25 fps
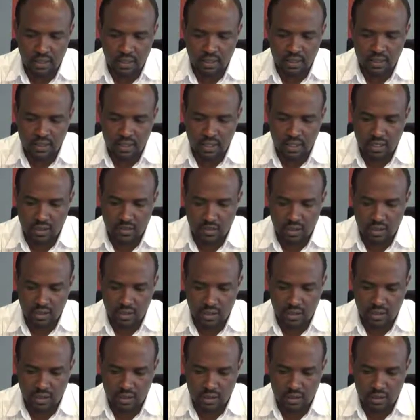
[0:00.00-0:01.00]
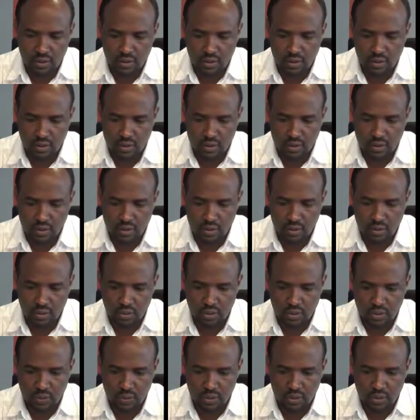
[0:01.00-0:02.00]
Sedimentation ponds
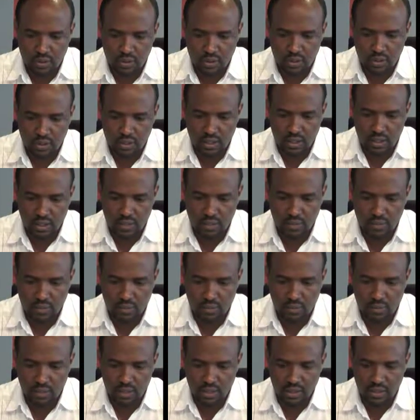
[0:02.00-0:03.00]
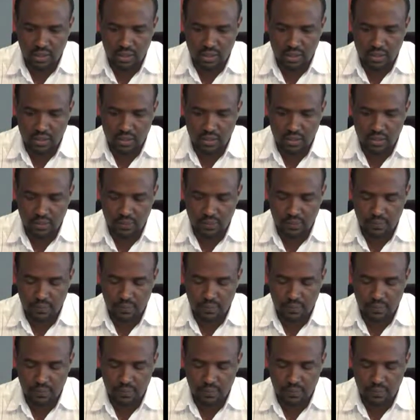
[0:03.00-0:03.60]
not operated and not maintained.